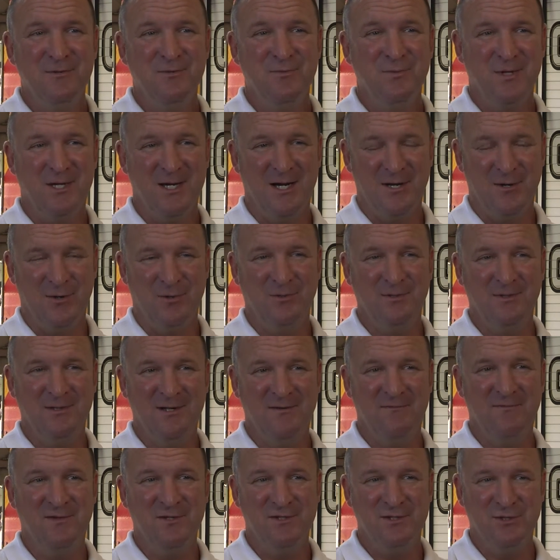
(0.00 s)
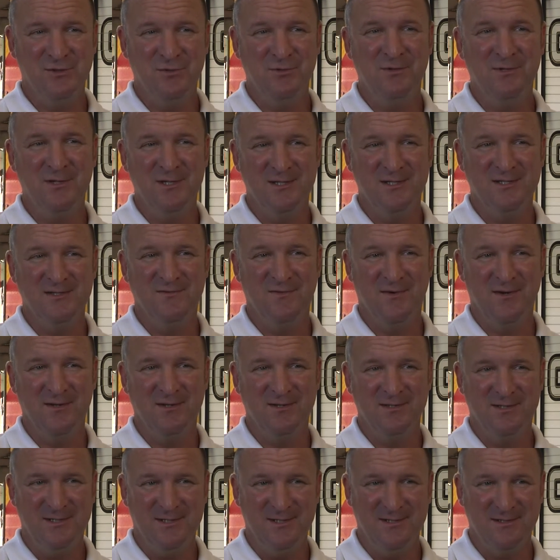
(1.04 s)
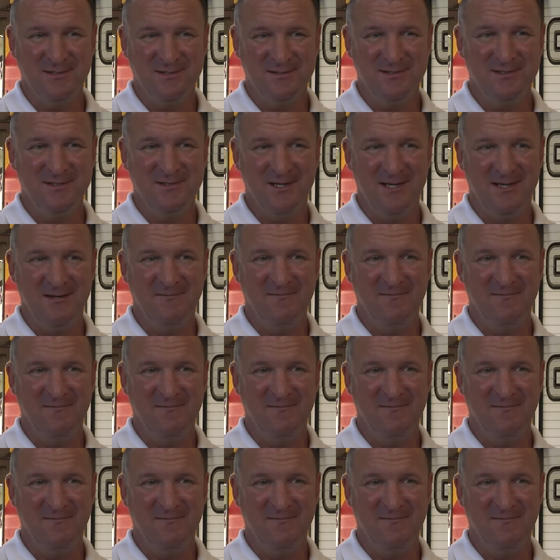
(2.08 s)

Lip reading: we got old enough to join as volunteers at